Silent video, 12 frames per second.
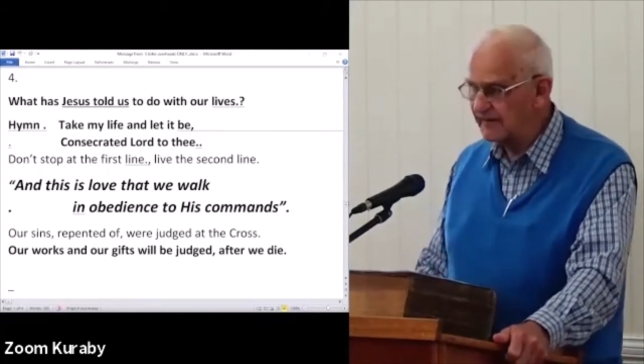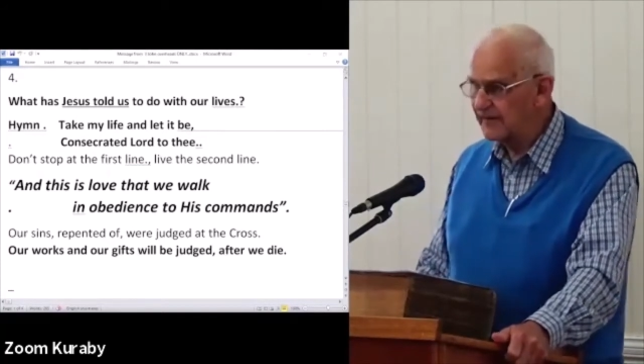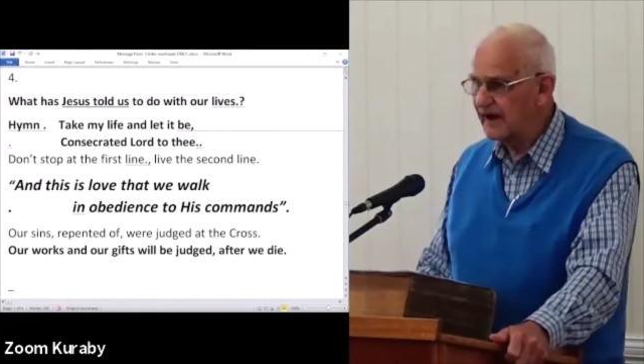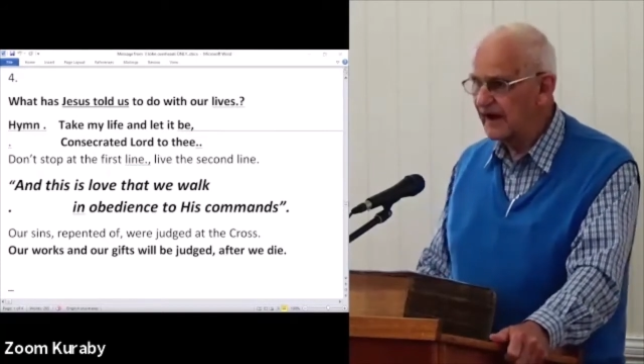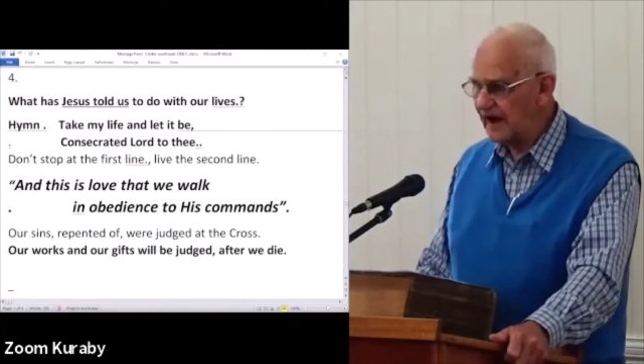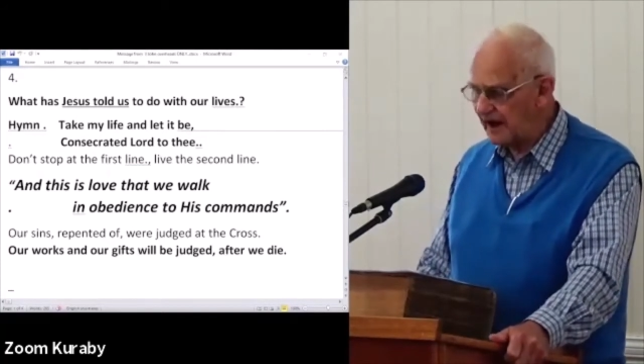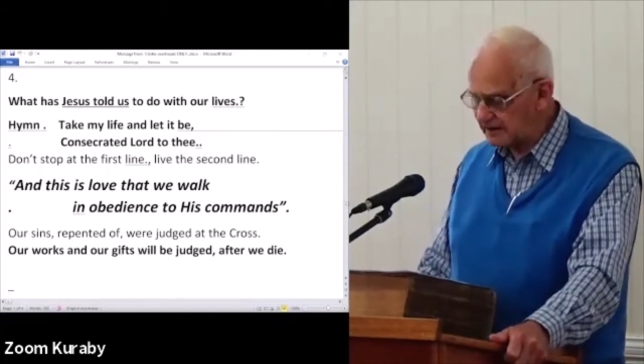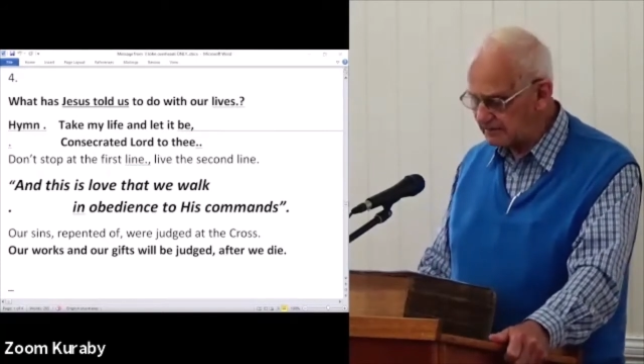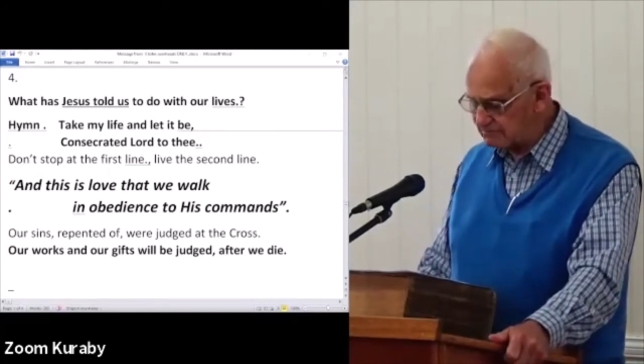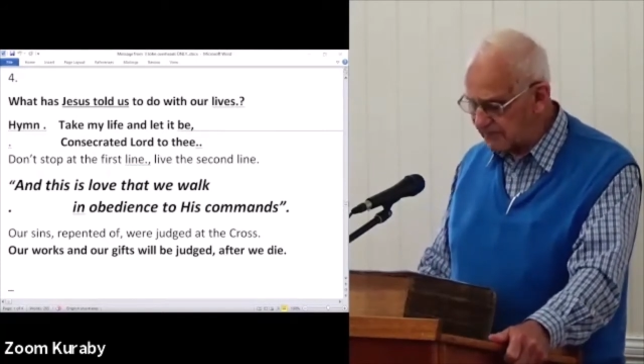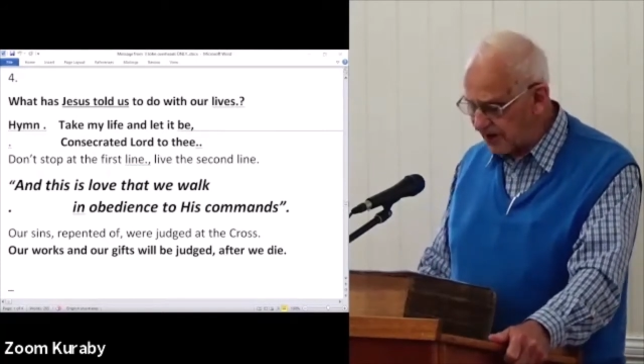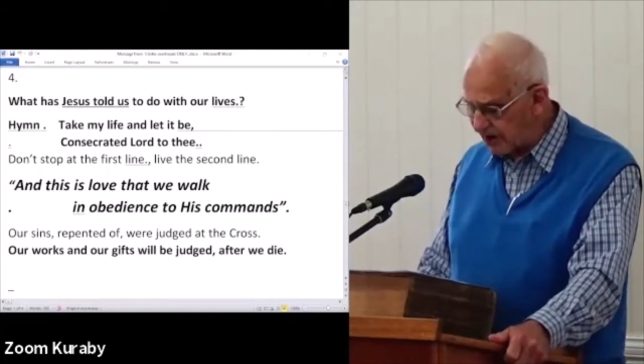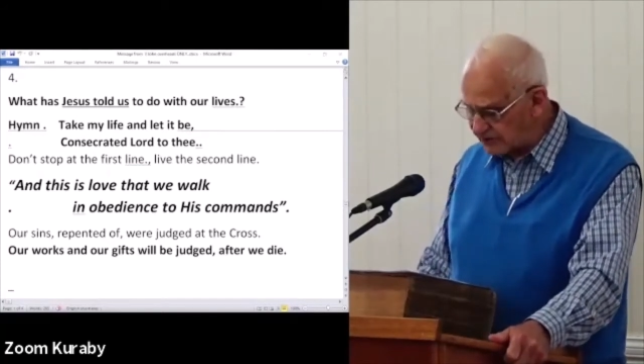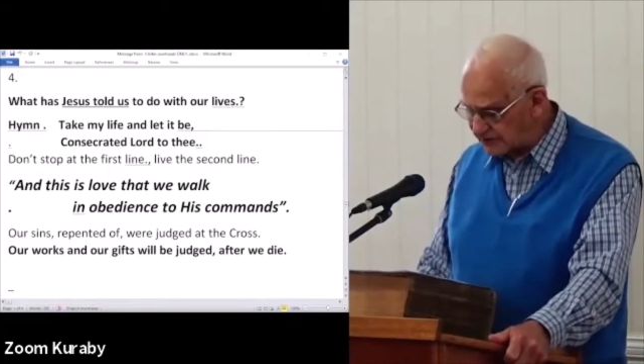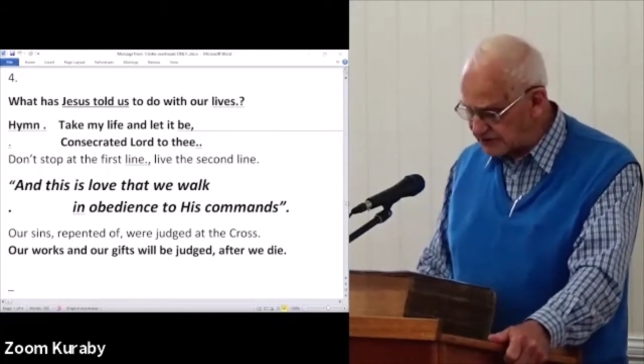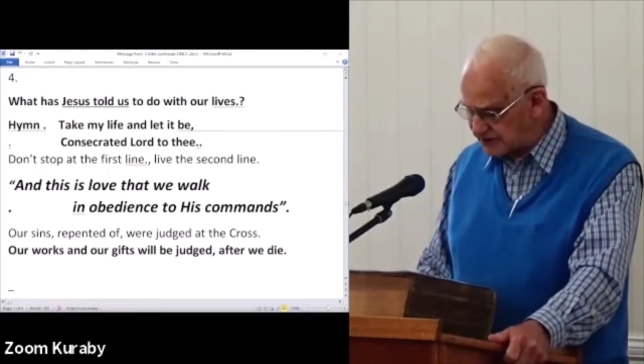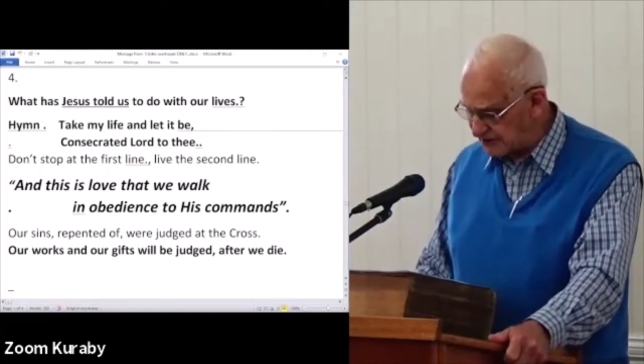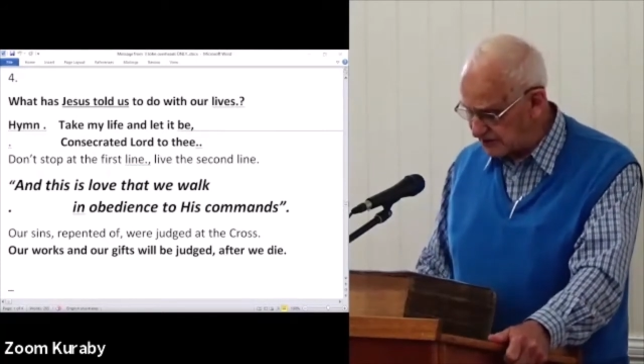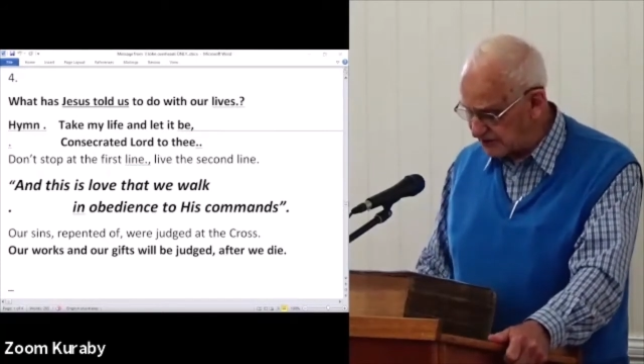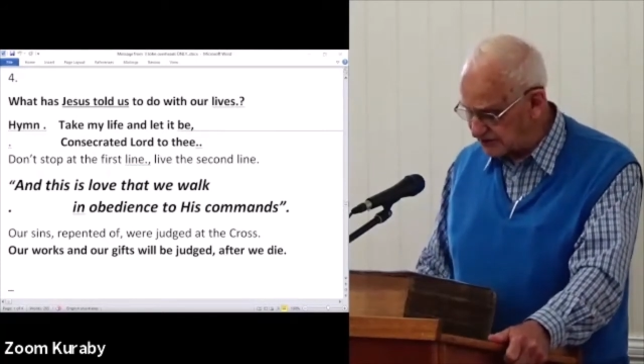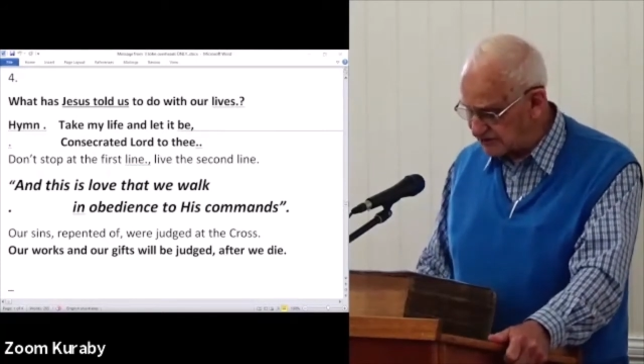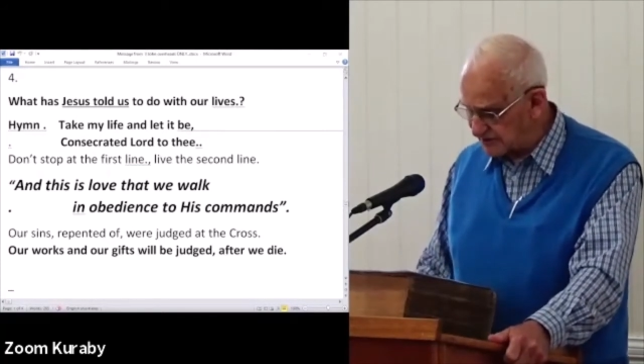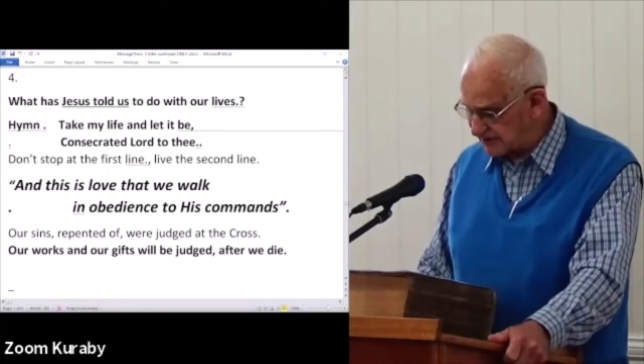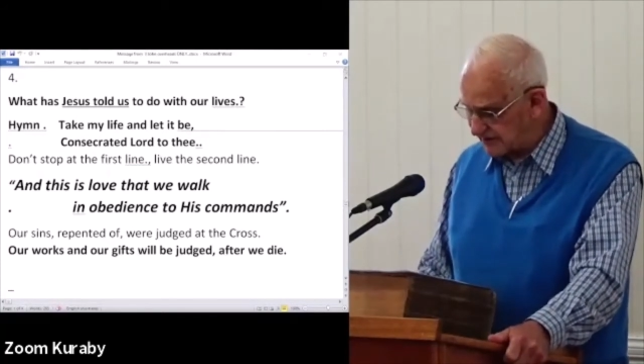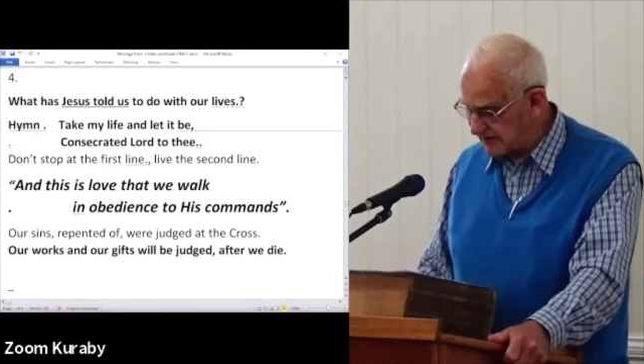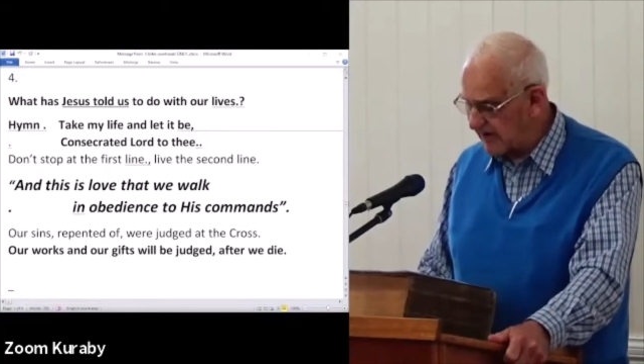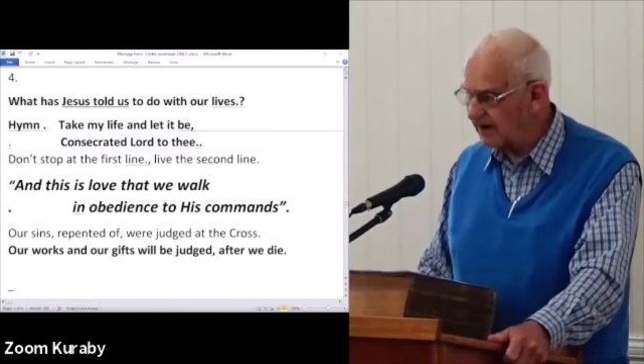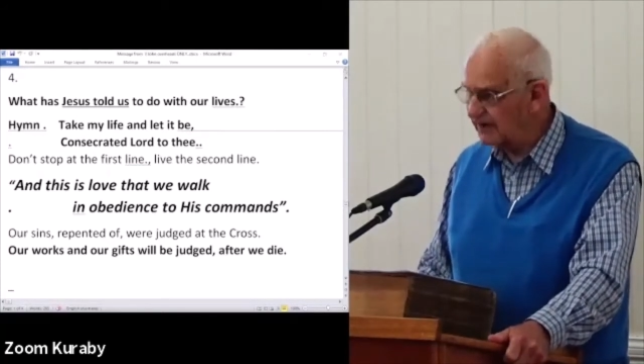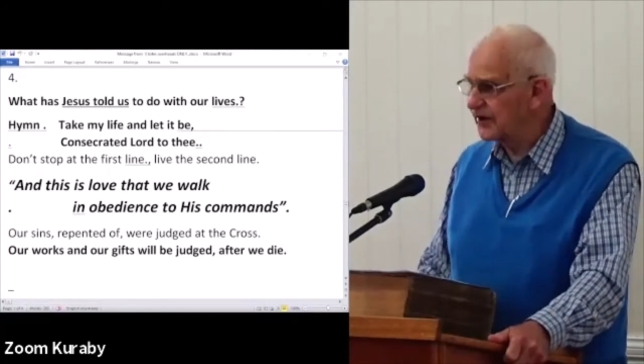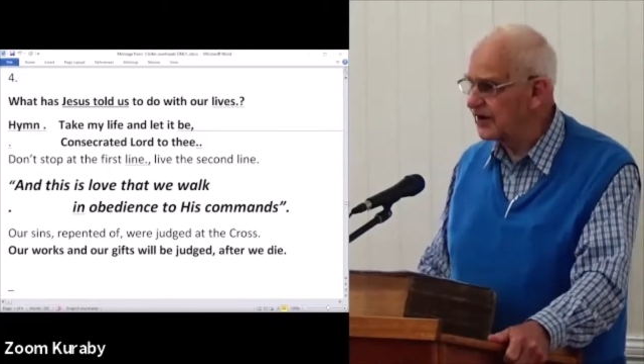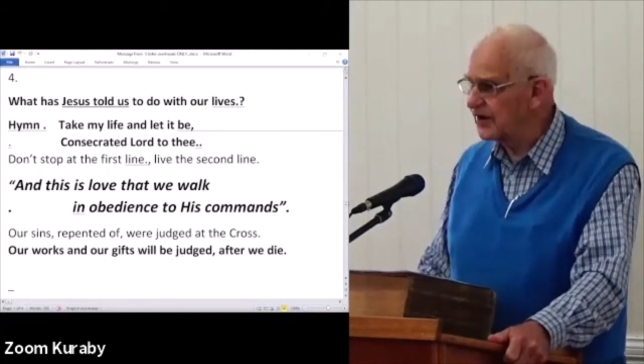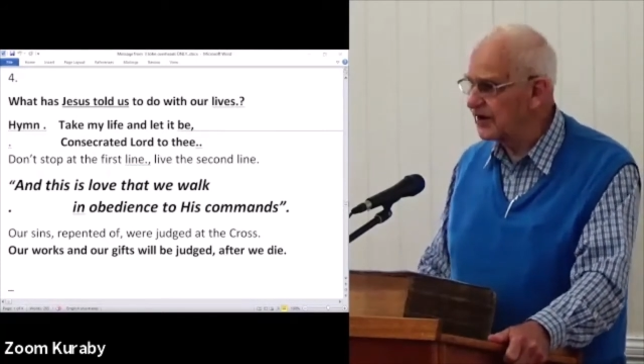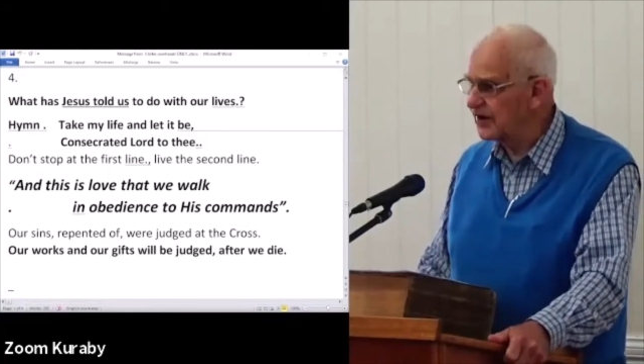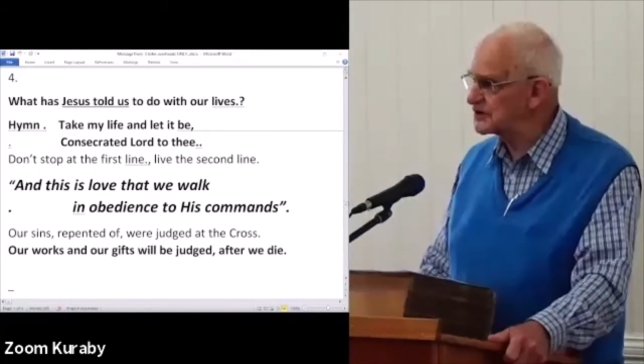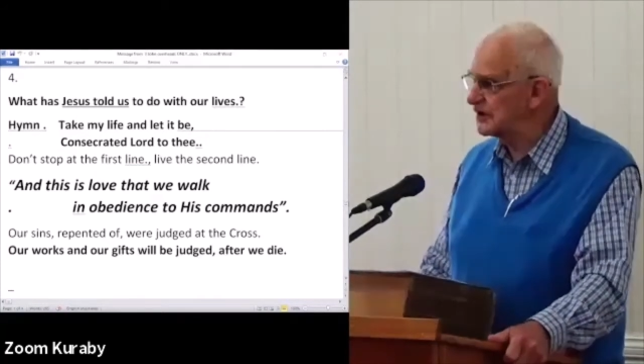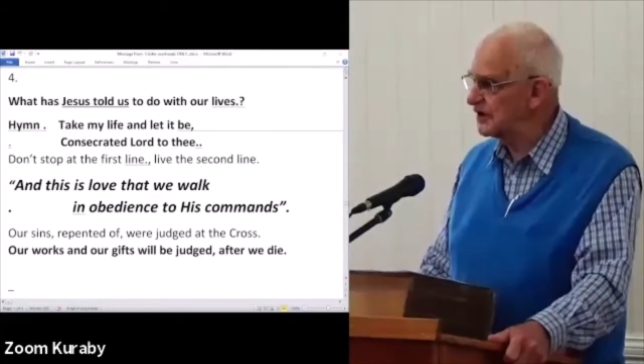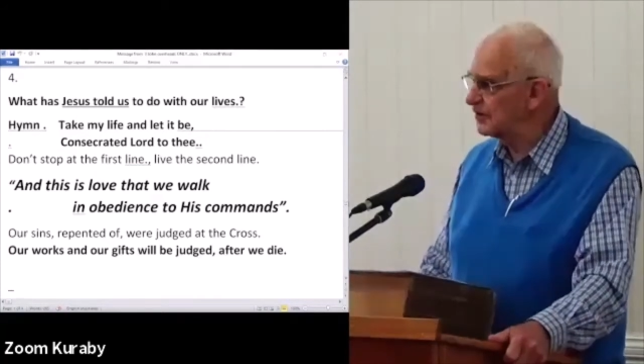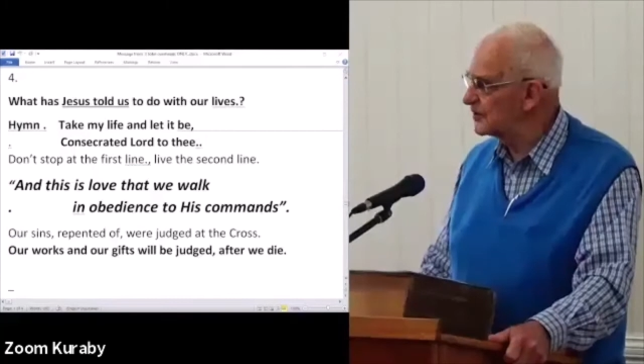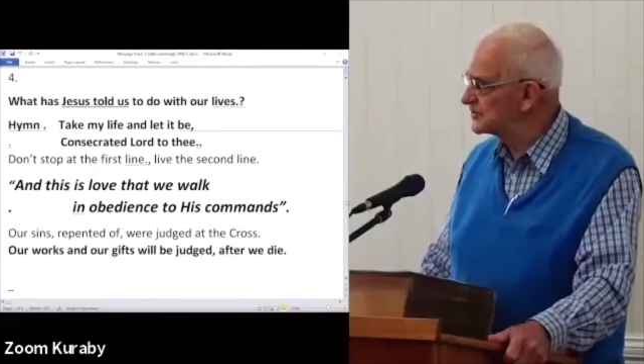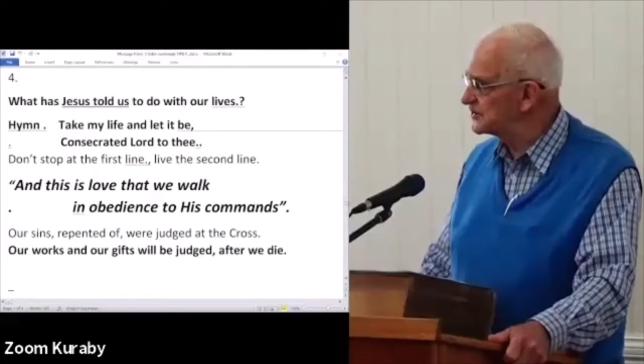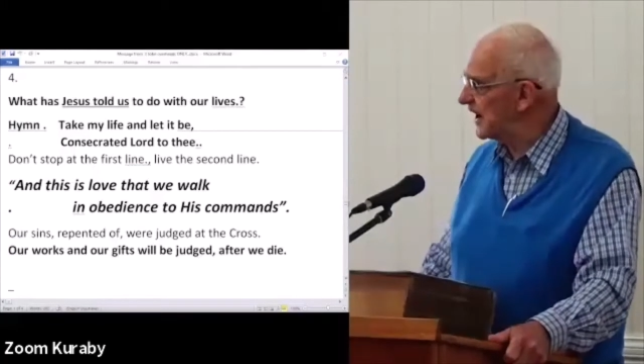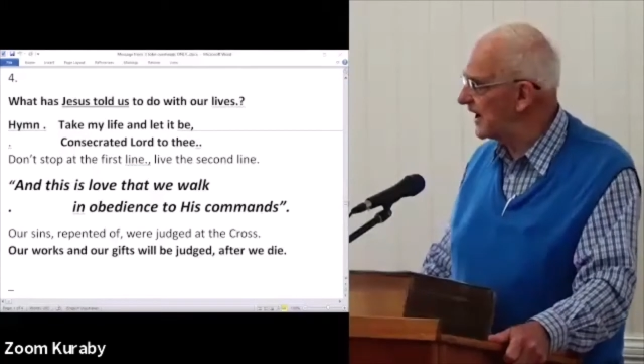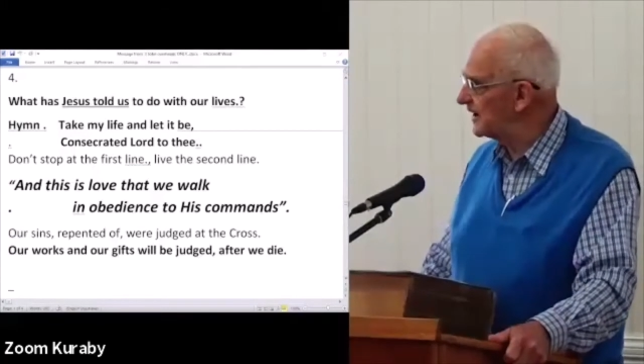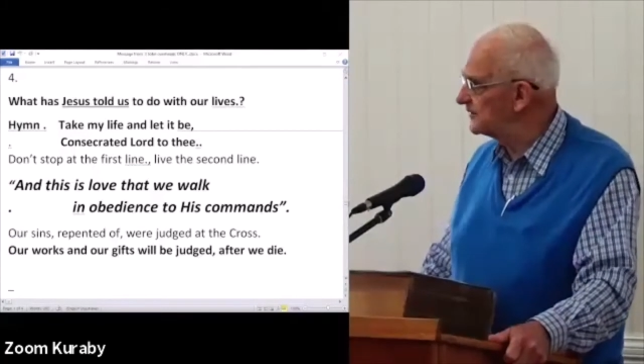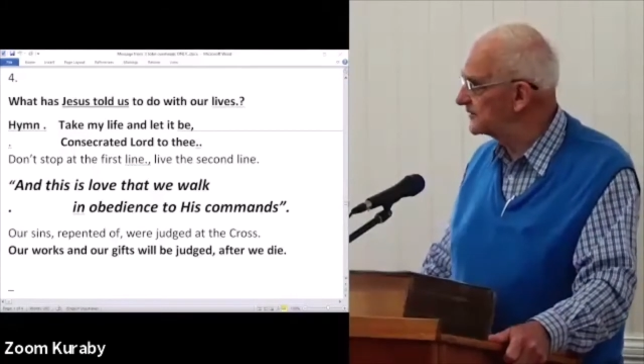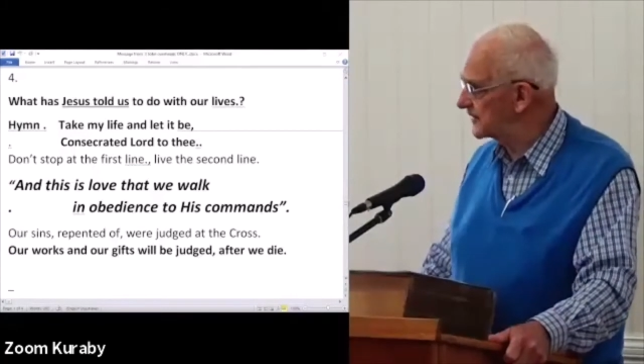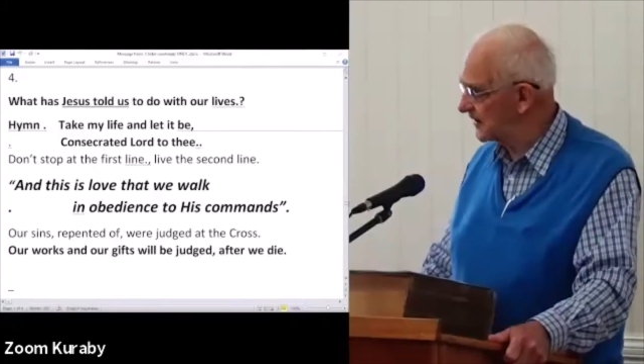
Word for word: and multitudes of the lost were saved.